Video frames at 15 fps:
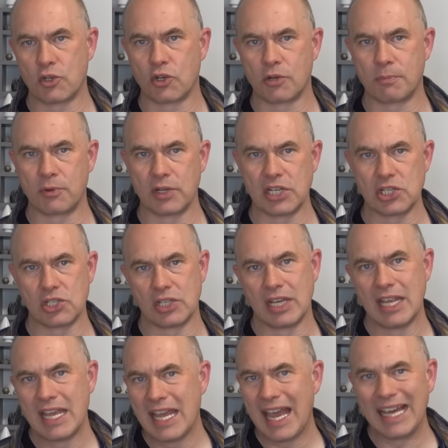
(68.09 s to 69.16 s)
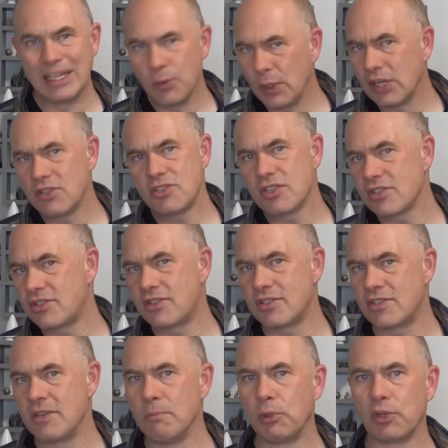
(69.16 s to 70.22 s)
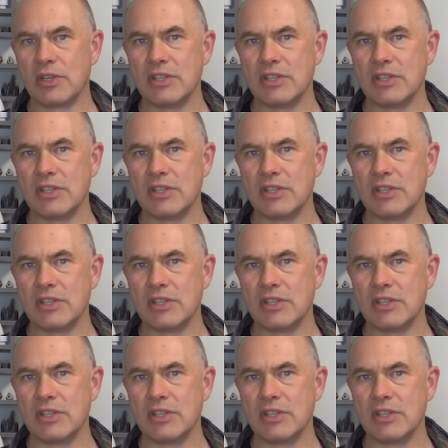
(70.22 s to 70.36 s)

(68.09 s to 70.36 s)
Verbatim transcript: Corporation, and they weren't just simple